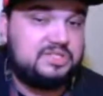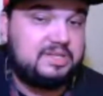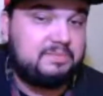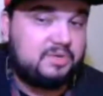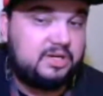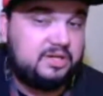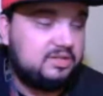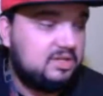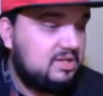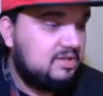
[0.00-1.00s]
that
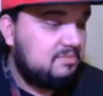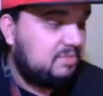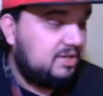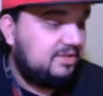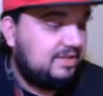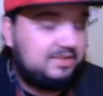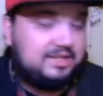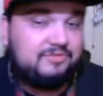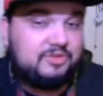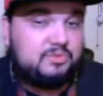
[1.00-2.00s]
product, but it
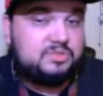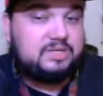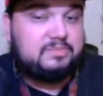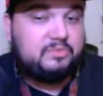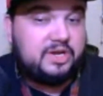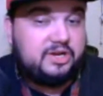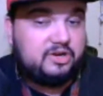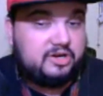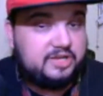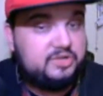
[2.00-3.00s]
definitely was on my
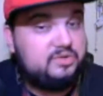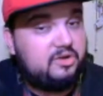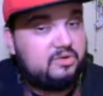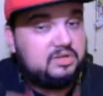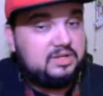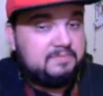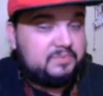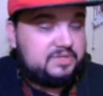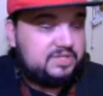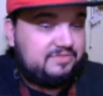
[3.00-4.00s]
radar. And you know,
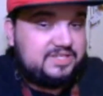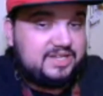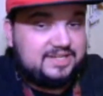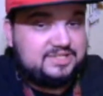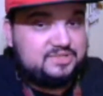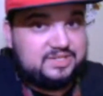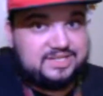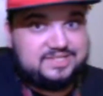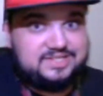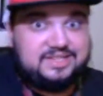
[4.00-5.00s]
CV Tech. As soon as
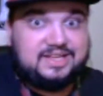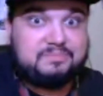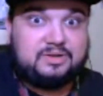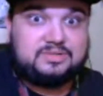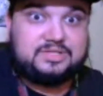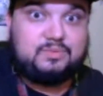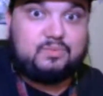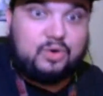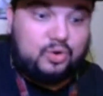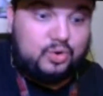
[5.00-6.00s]
I seen that, bro, I was like,
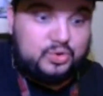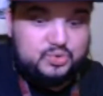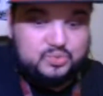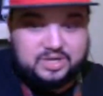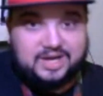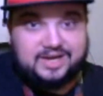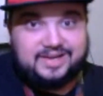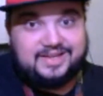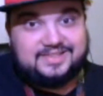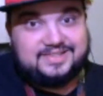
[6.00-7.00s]
"Whoa, you gotta
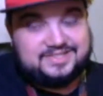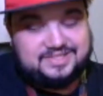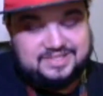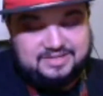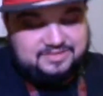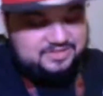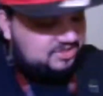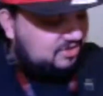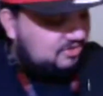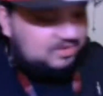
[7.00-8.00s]
get this."
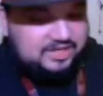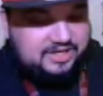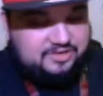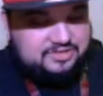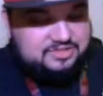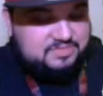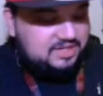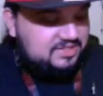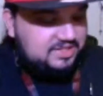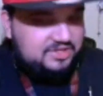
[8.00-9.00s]
So, and I know
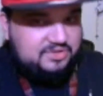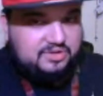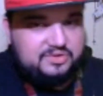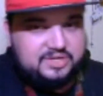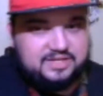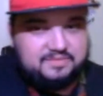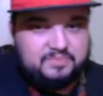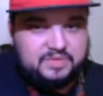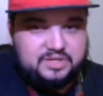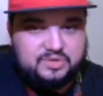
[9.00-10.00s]
sometimes that you know you get
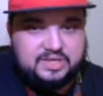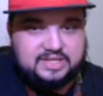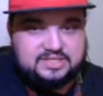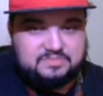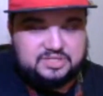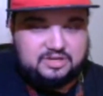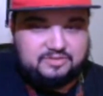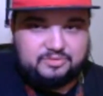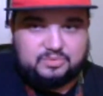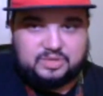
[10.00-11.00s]
you get some
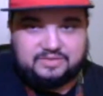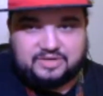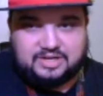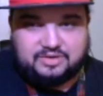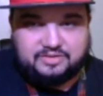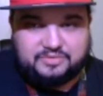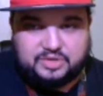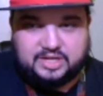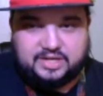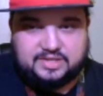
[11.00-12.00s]
stuff or whatever, however you
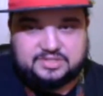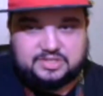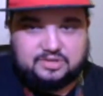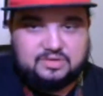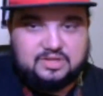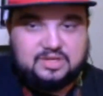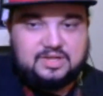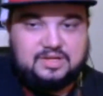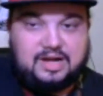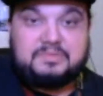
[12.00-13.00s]
get it. So,
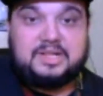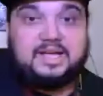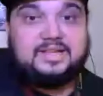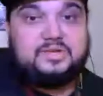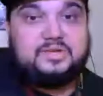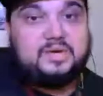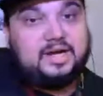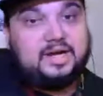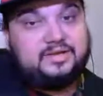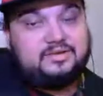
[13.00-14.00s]
I'm glad yeah, that you
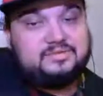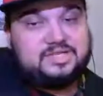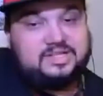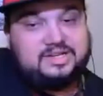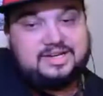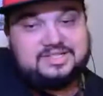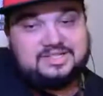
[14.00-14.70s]
got it. You know what I'm saying? There has